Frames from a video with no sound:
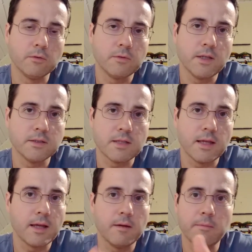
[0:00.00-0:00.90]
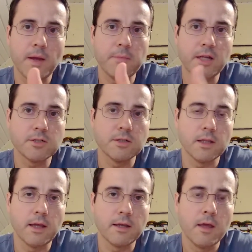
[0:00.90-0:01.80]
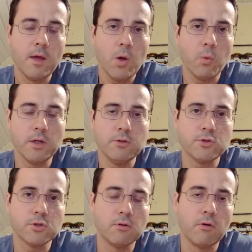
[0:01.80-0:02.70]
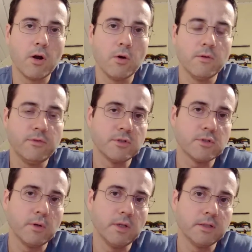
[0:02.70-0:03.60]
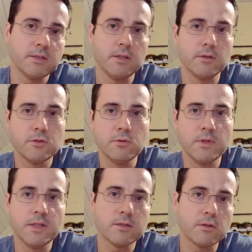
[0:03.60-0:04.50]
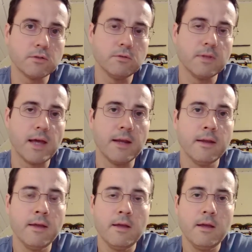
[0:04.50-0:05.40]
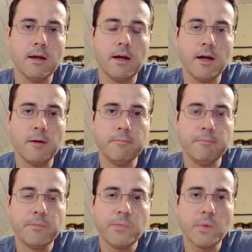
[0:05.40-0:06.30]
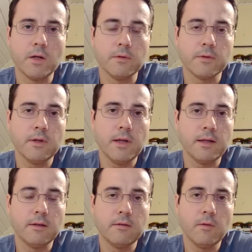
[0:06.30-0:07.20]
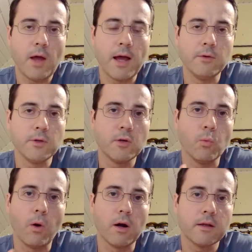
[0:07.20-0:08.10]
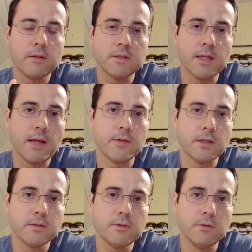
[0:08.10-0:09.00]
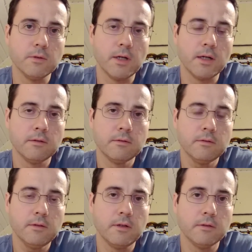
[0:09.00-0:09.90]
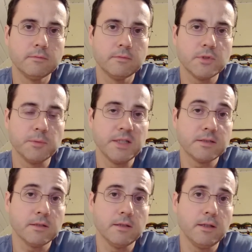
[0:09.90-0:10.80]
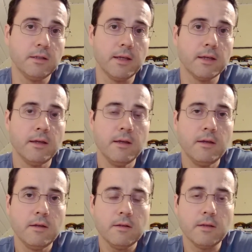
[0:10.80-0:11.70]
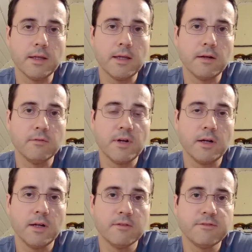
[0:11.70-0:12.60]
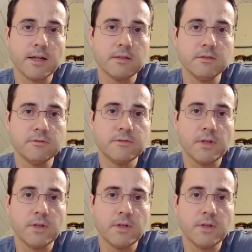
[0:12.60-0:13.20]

things like I mentioned, like what you should grow if your soil is either to this or to that, and how you can work together to basically like get a very effective